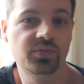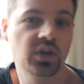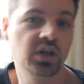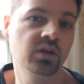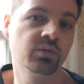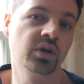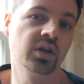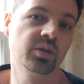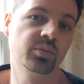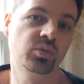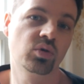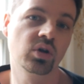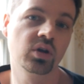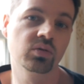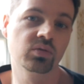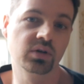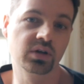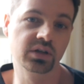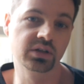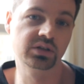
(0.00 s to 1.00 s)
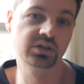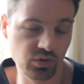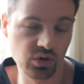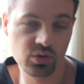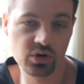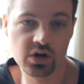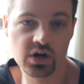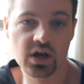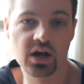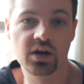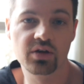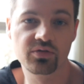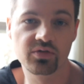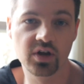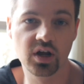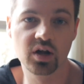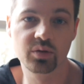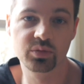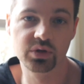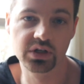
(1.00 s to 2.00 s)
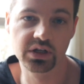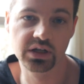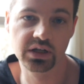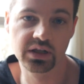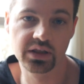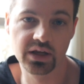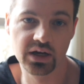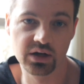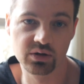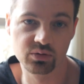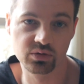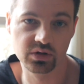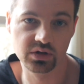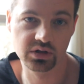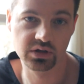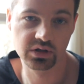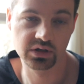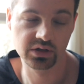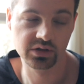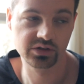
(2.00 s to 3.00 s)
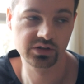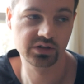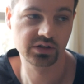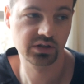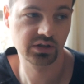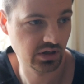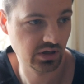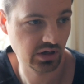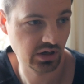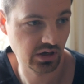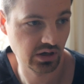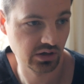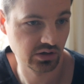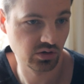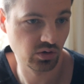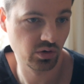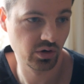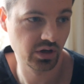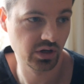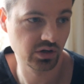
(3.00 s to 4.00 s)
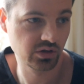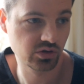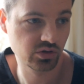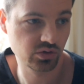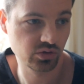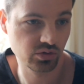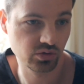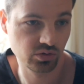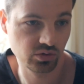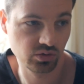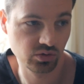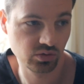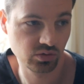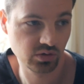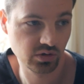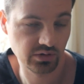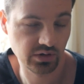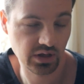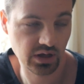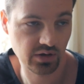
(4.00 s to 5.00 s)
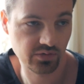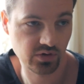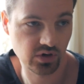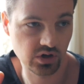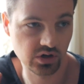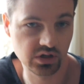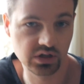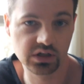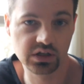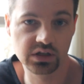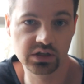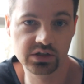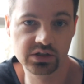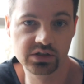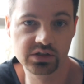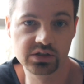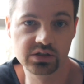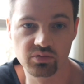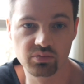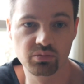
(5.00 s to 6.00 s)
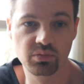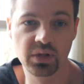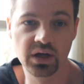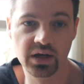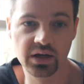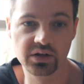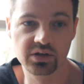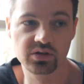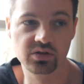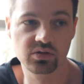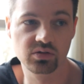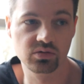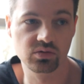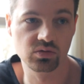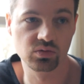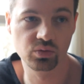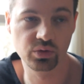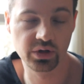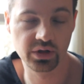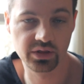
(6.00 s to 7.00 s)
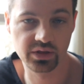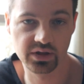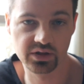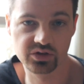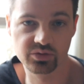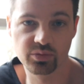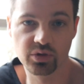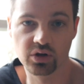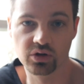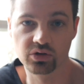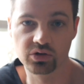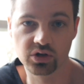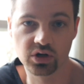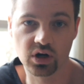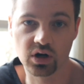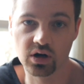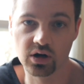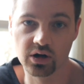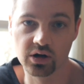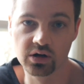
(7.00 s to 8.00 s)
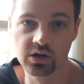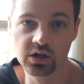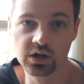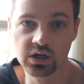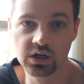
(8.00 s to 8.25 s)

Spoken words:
Anyway, the point was, we were not a family that was going to have our needs met with a smaller car.